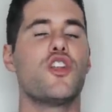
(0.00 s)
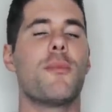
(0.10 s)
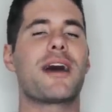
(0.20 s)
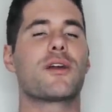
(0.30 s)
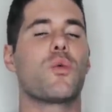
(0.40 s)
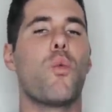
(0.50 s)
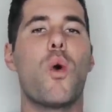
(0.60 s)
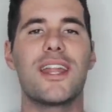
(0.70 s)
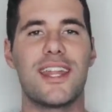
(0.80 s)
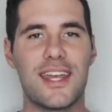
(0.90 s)
no matter
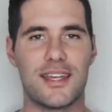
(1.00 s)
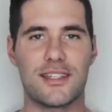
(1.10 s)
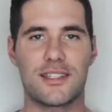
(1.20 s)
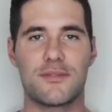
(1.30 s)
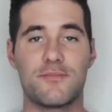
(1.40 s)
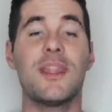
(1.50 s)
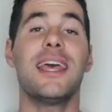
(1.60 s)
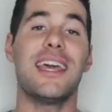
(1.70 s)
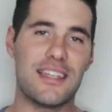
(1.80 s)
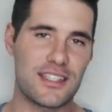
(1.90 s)
what it is
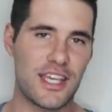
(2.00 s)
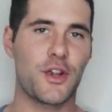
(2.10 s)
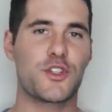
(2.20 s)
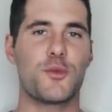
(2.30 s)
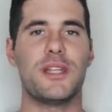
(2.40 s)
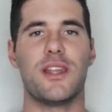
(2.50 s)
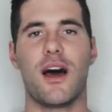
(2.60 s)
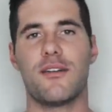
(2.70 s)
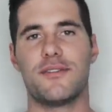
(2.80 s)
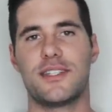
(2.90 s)
here to be
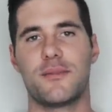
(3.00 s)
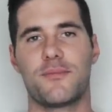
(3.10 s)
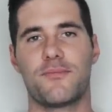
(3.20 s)
loved.